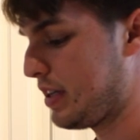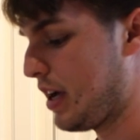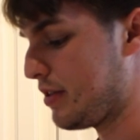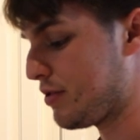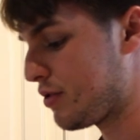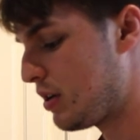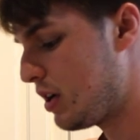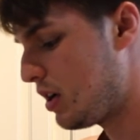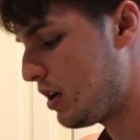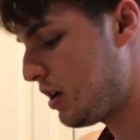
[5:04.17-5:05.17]
it does.
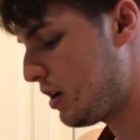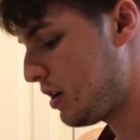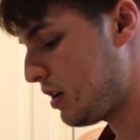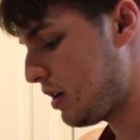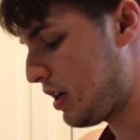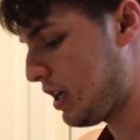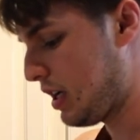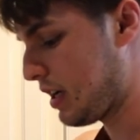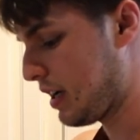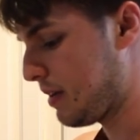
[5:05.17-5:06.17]

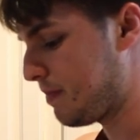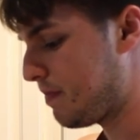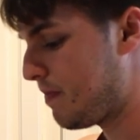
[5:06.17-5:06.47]
I'm uh, gonna